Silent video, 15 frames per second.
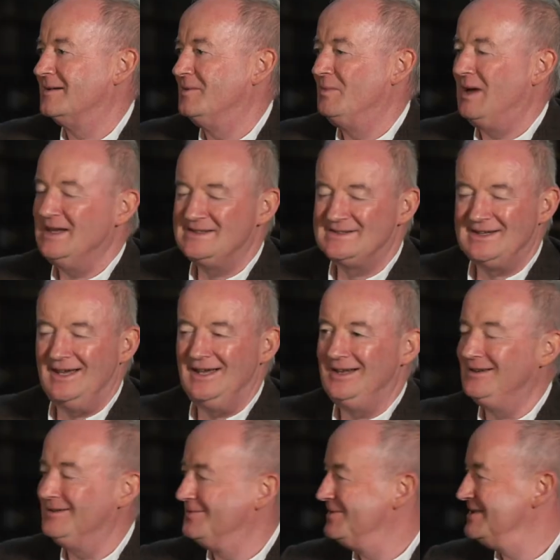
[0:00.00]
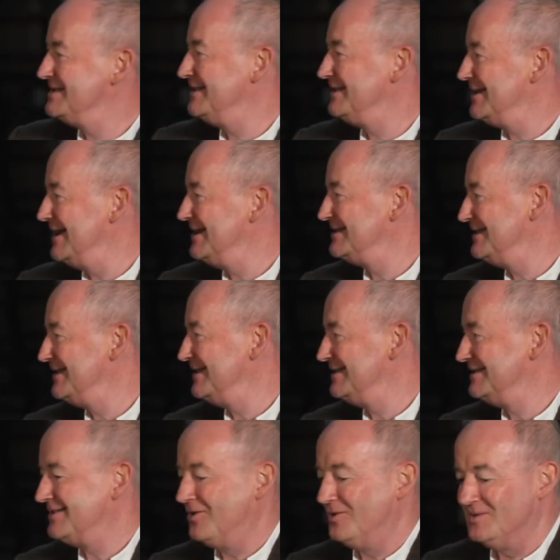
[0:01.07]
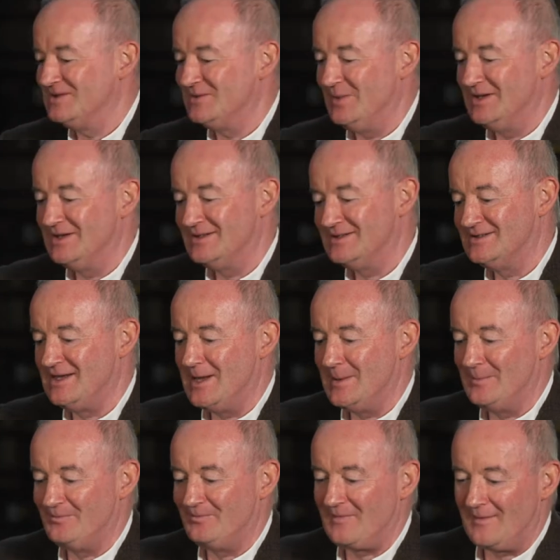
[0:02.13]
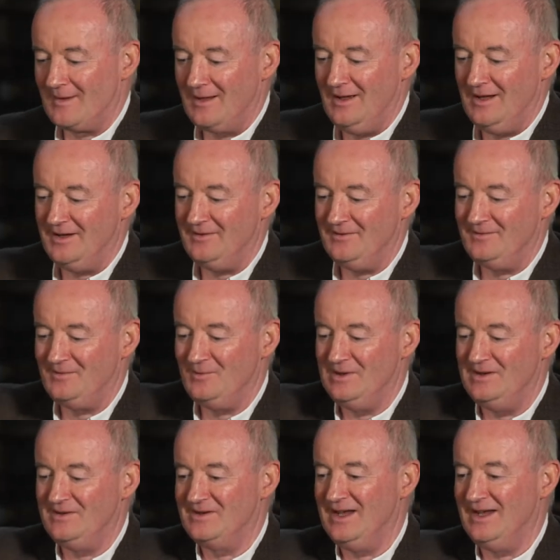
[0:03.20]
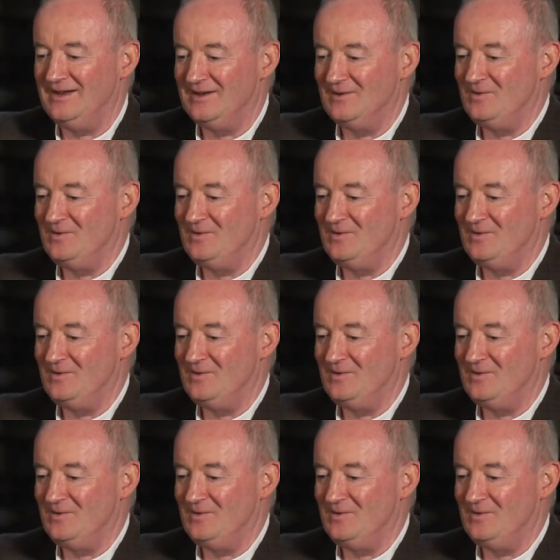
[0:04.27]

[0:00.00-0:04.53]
My style in whiskey tasting has always been the same. I will take the